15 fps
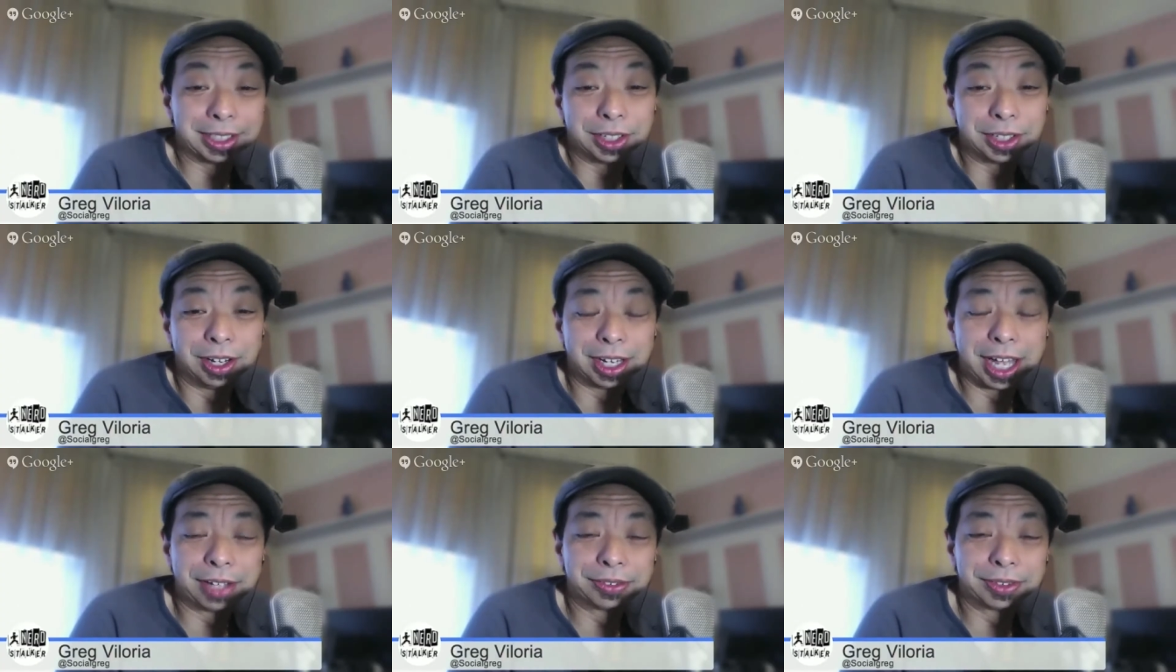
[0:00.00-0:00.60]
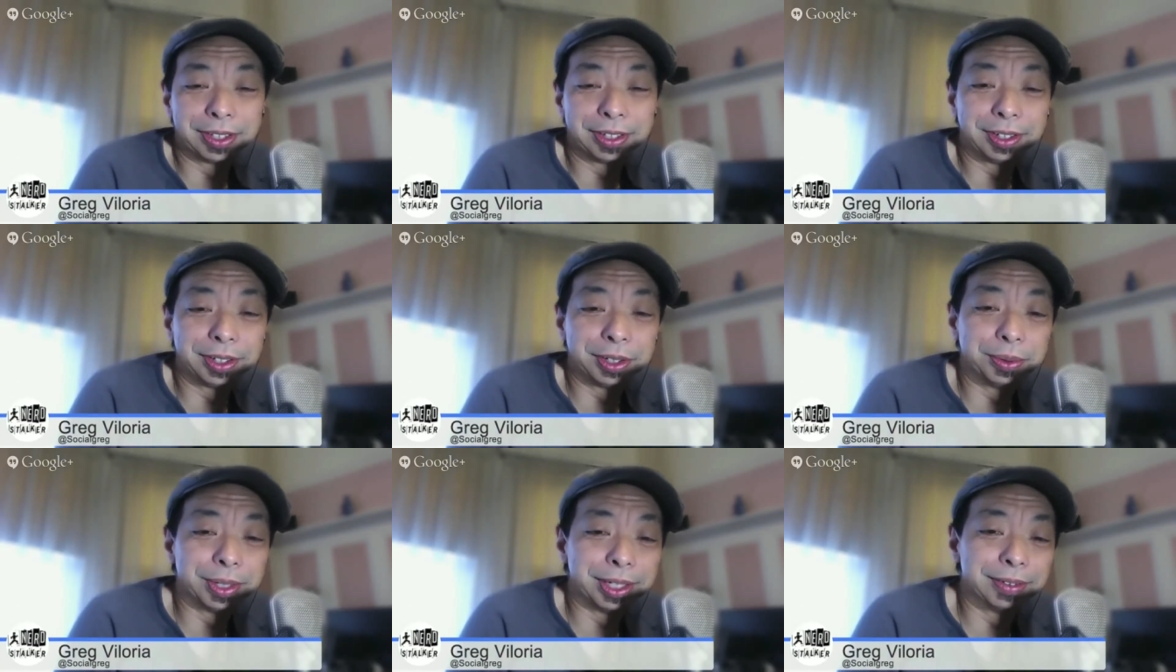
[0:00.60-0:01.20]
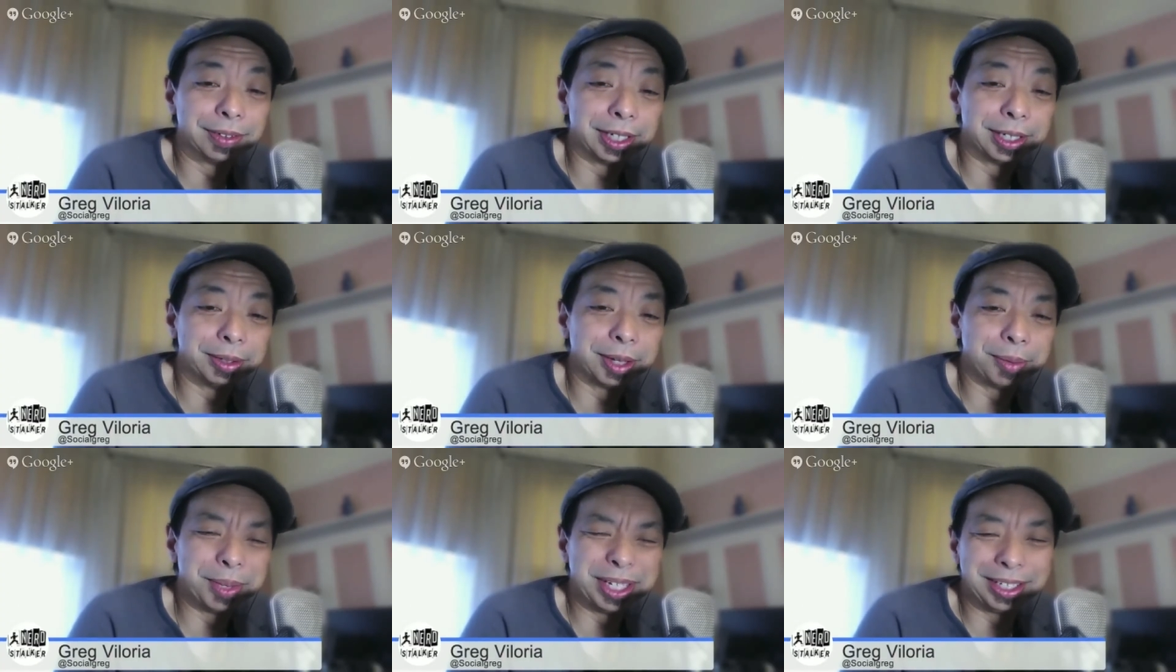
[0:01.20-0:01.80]
it's all out there in a way, right?
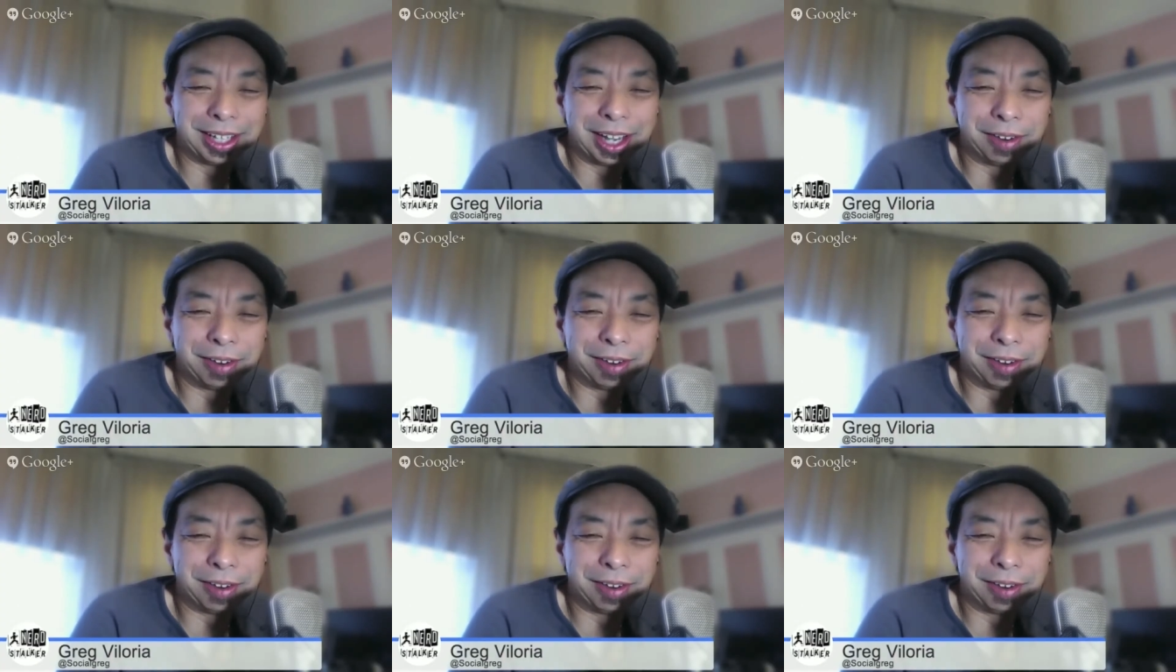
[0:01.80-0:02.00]
I mean,